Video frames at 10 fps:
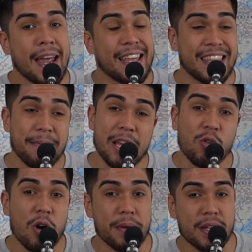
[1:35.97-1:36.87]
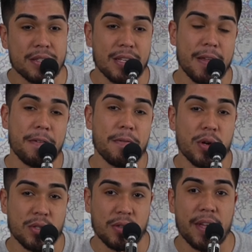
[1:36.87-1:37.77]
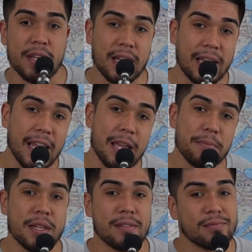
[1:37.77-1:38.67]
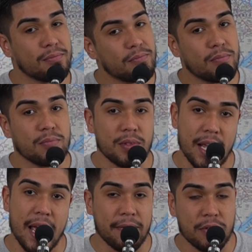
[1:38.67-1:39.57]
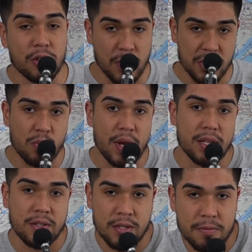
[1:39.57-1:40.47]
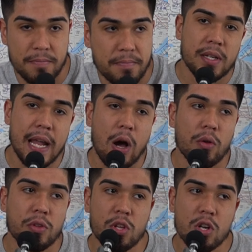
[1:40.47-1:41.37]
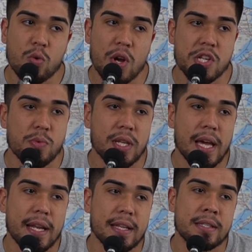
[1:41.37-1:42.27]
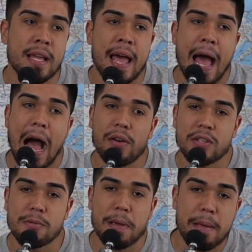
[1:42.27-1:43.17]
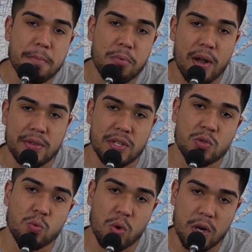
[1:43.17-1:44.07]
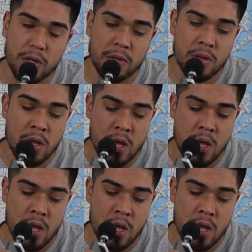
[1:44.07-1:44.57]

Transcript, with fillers: they may go up because if everyone else is filing a claim, then they have to increase the rates. Now, the third question we get is, how does the payment process work?